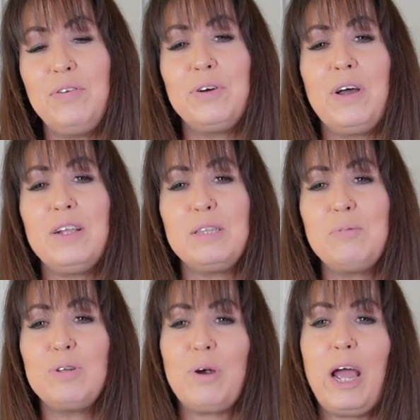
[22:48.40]
not
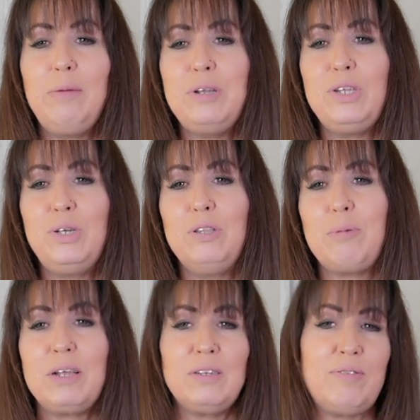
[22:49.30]
subscribed to the
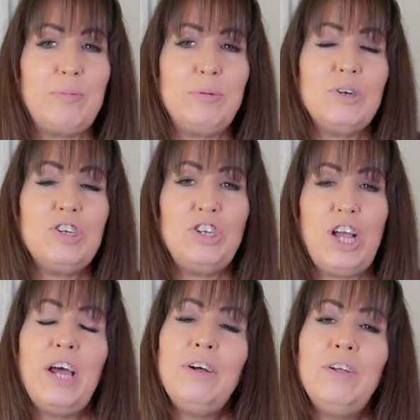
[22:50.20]
Brazos Fiber Works
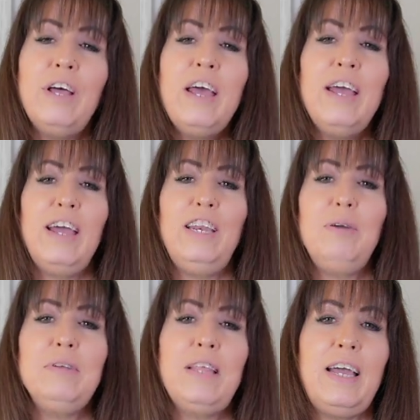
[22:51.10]
channel and
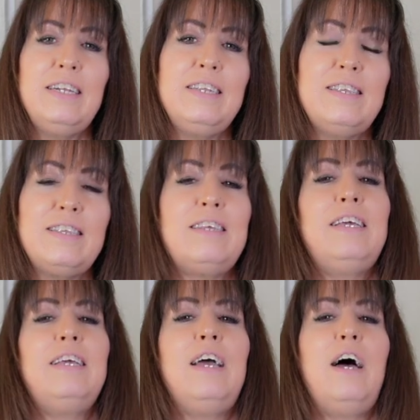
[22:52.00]
you would like to
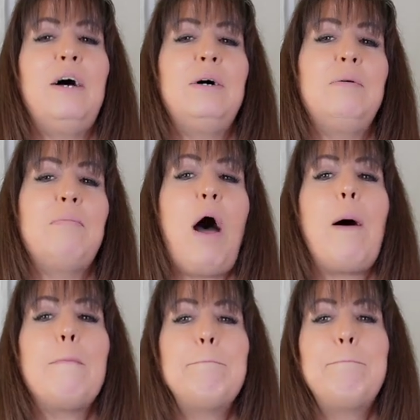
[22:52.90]
see
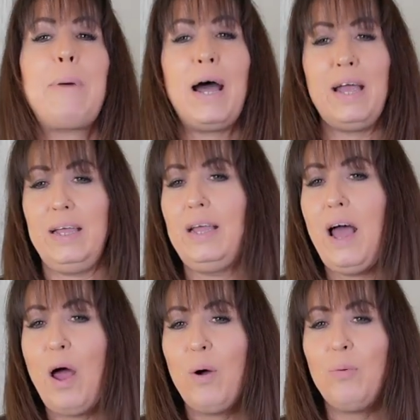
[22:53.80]

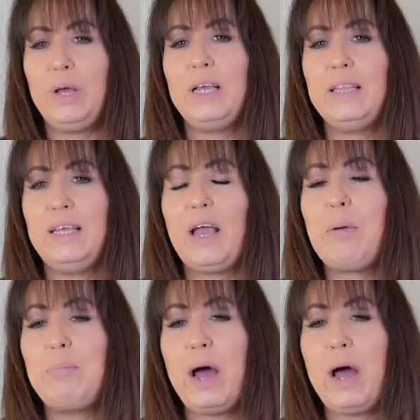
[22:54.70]
bi-weekly